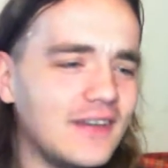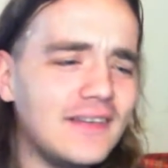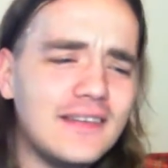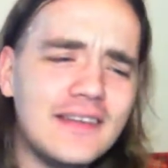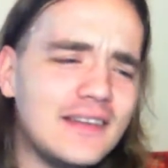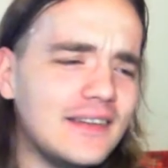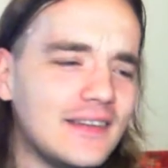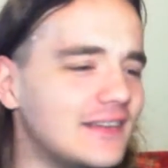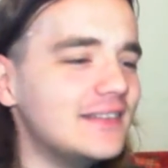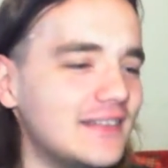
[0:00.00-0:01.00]

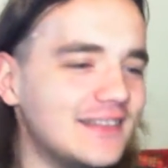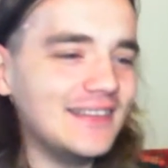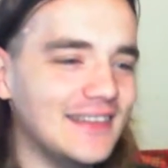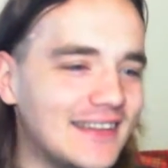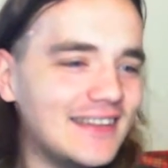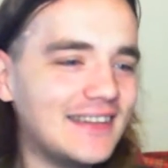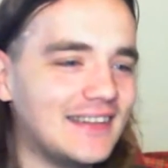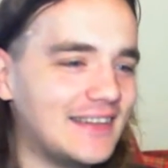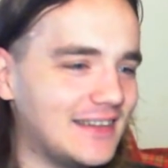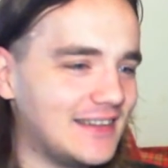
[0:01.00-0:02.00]

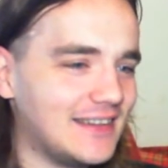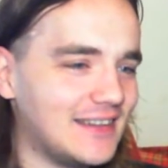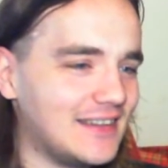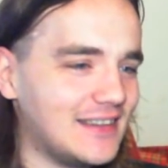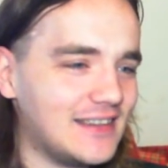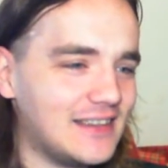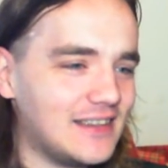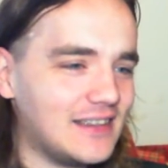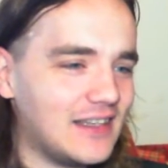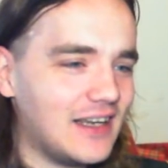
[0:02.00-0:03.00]

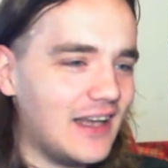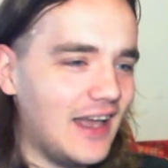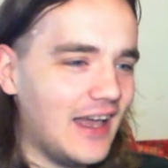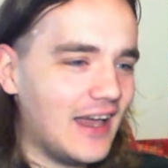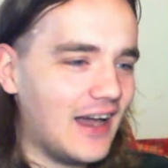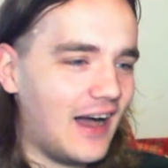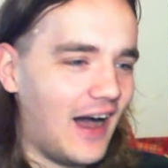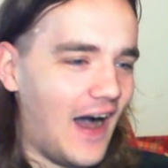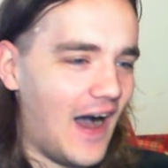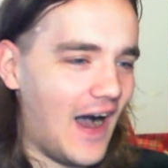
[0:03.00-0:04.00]
[no speech]